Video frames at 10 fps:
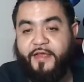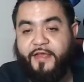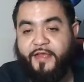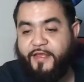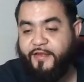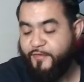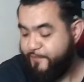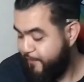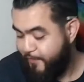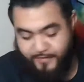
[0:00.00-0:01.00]
I had notes
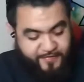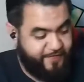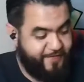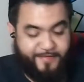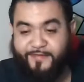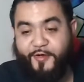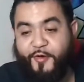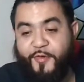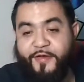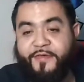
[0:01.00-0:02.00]
for all this shit. Oh
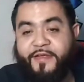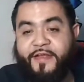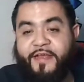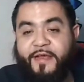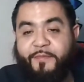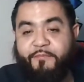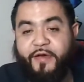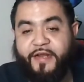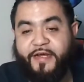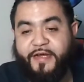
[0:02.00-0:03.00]
well.
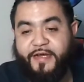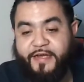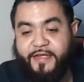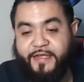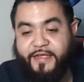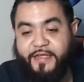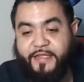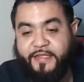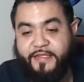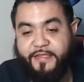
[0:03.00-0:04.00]
But let
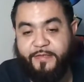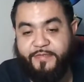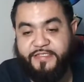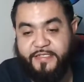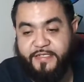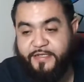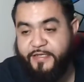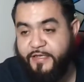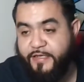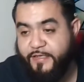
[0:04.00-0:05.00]
me see.
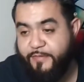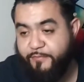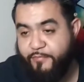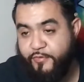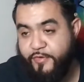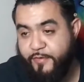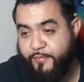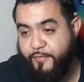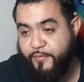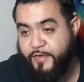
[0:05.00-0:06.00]
Let me pull it up
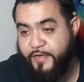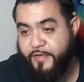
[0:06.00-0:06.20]
real quick.